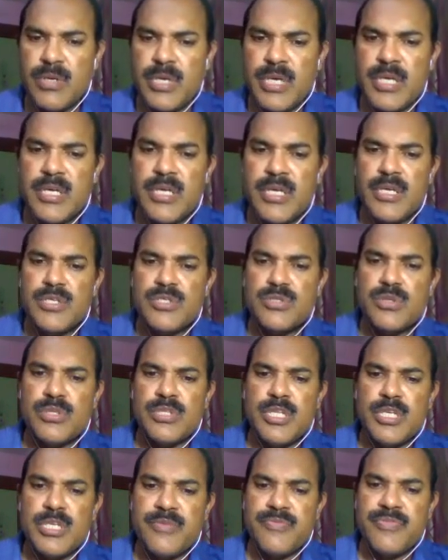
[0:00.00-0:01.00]
Okay,
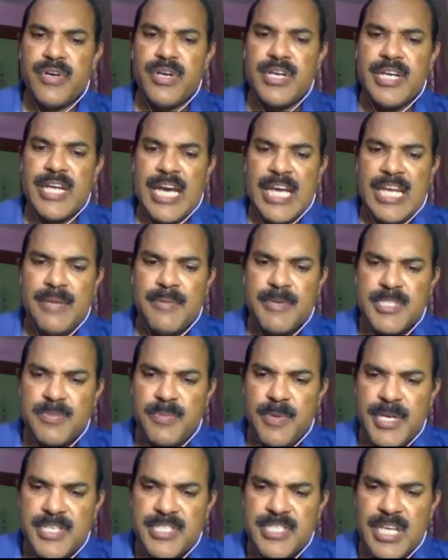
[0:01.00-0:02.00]
so the different dynamic
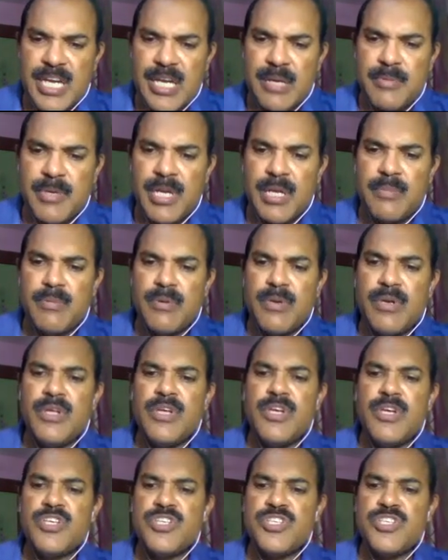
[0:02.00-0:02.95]
splints are available,